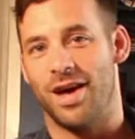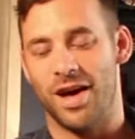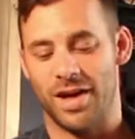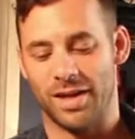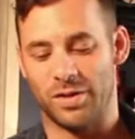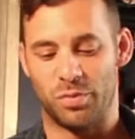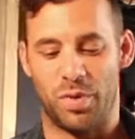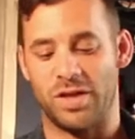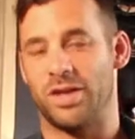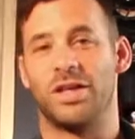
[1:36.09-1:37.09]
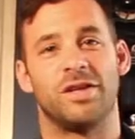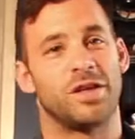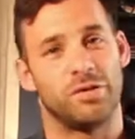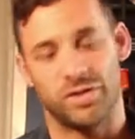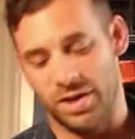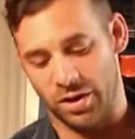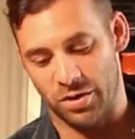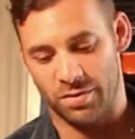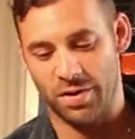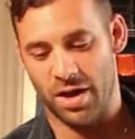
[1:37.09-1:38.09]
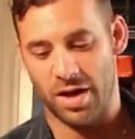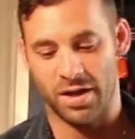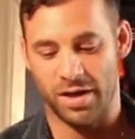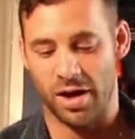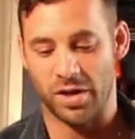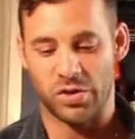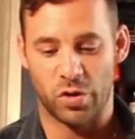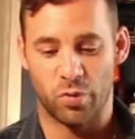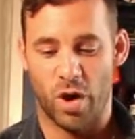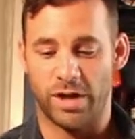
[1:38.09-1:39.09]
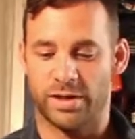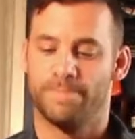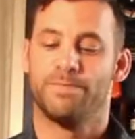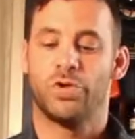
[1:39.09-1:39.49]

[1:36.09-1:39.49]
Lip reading: it's basically self-stick on its own right.